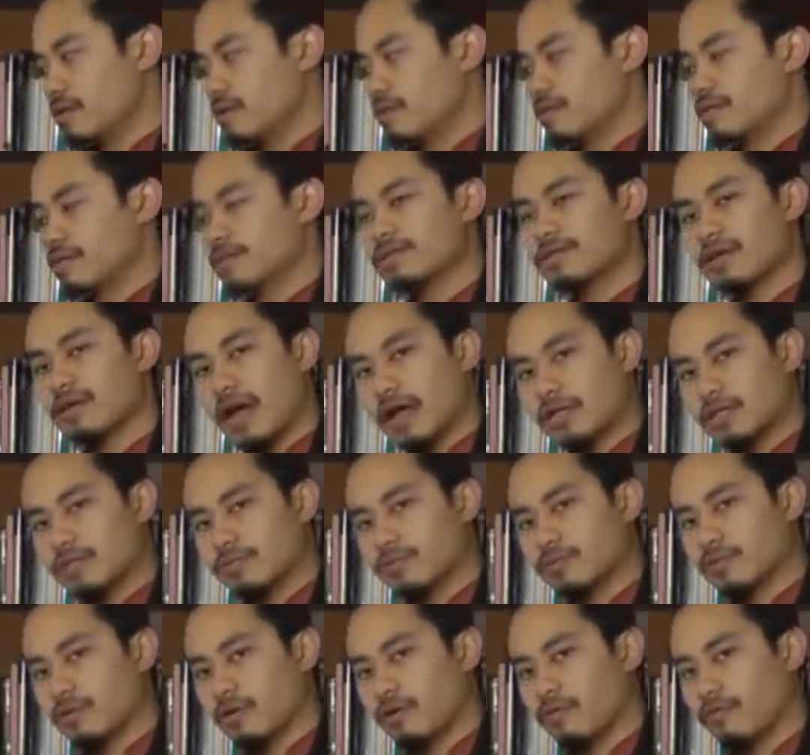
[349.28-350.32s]
in this
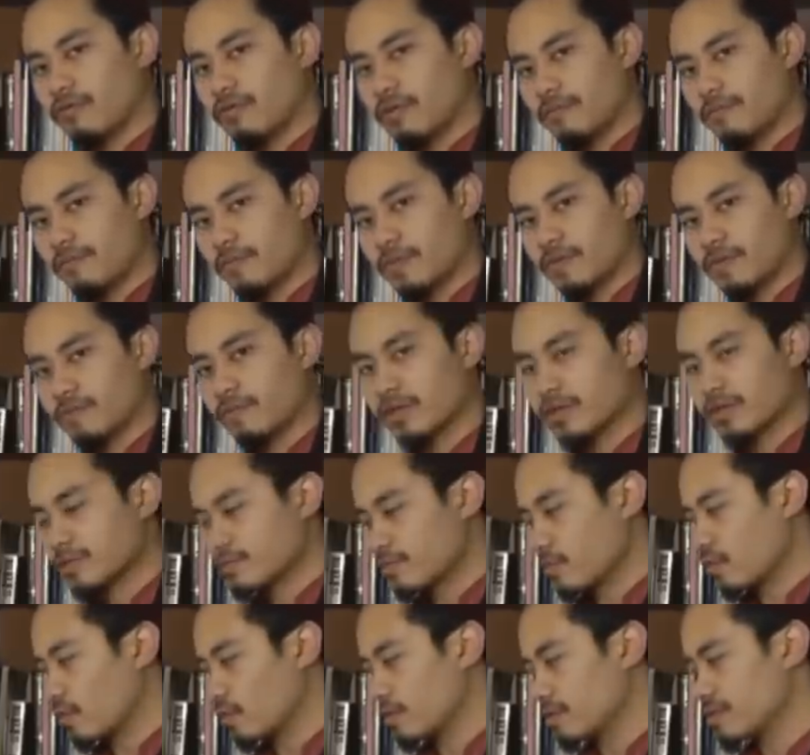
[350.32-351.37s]
attribute of being
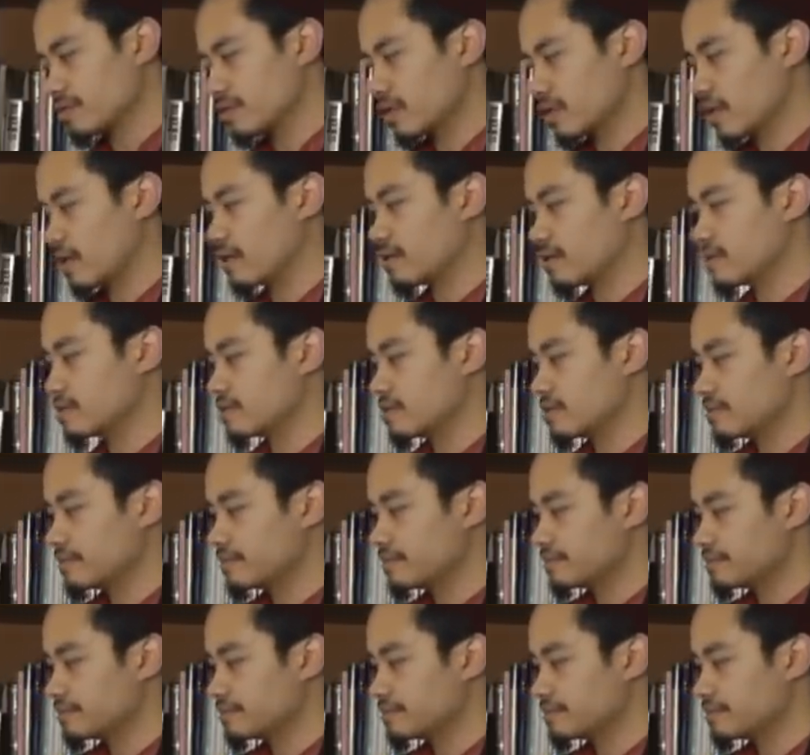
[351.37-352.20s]
small in size.